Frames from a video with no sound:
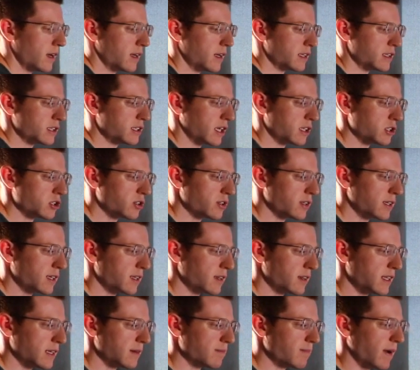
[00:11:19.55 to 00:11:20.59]
essentially
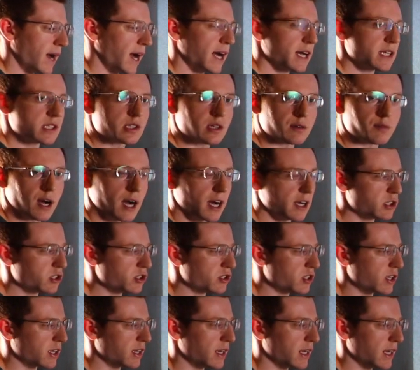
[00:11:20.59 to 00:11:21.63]
the mass of
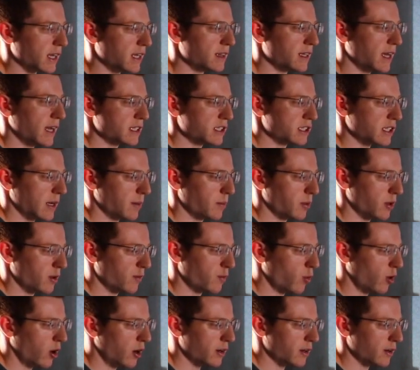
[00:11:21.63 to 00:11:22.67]
hydrogen in that sample
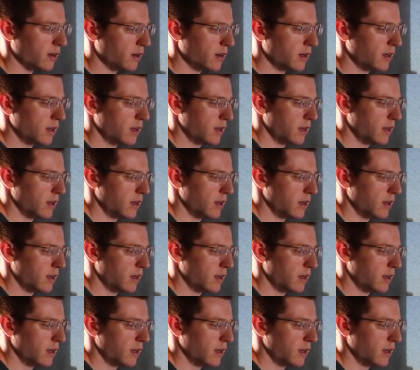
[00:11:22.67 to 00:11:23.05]
of water.